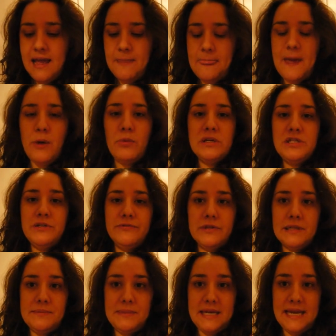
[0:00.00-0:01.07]
Now once you've
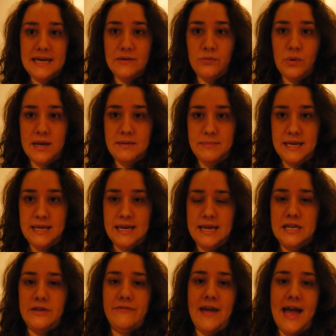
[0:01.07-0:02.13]
eliminated one meat
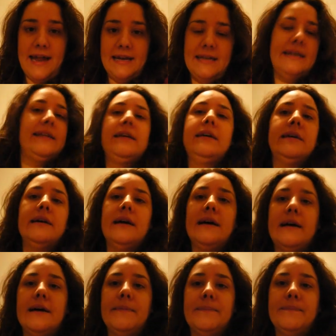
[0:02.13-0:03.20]
and you've added
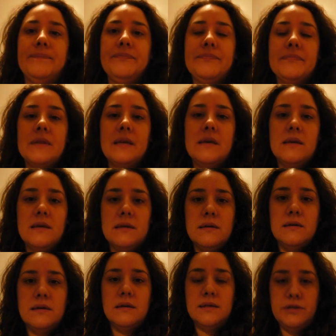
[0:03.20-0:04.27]

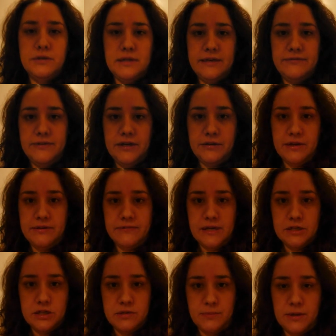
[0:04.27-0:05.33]
a new leafy green
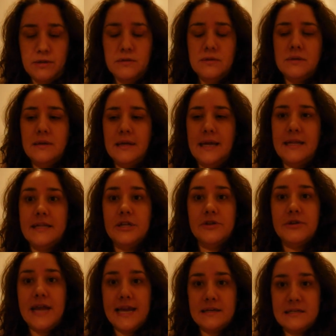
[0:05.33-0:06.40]
vegetable, and your
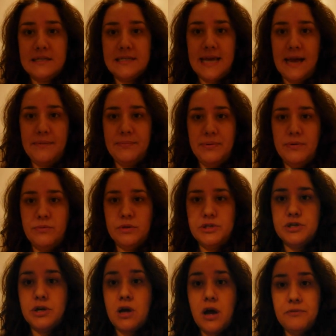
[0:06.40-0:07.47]
next step, once
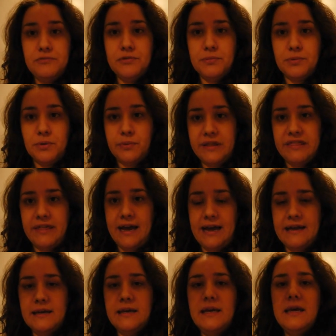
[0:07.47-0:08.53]
you're comfortable with
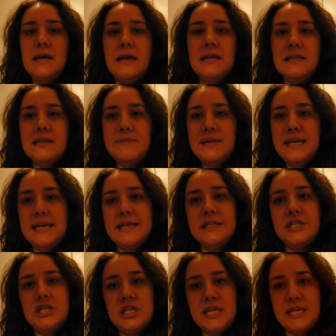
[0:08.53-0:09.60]
that, eliminate a
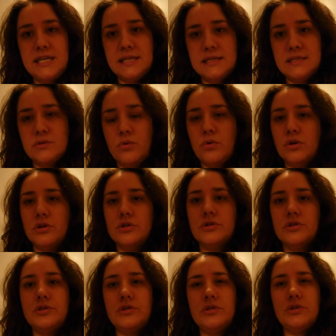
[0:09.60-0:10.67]
cheese,
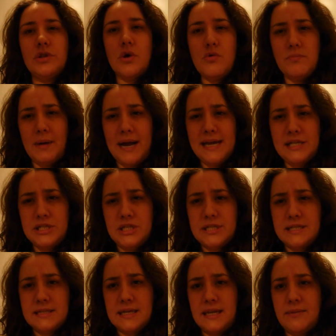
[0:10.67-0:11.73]
or don't buy
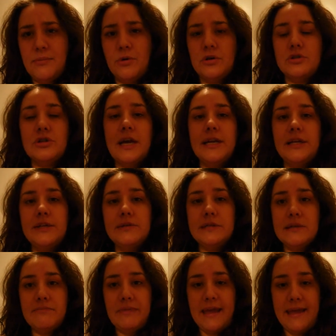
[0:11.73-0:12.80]
cheese anymore. Try to use
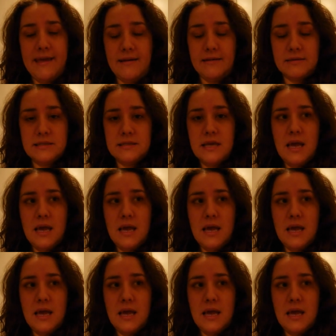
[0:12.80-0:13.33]
something else.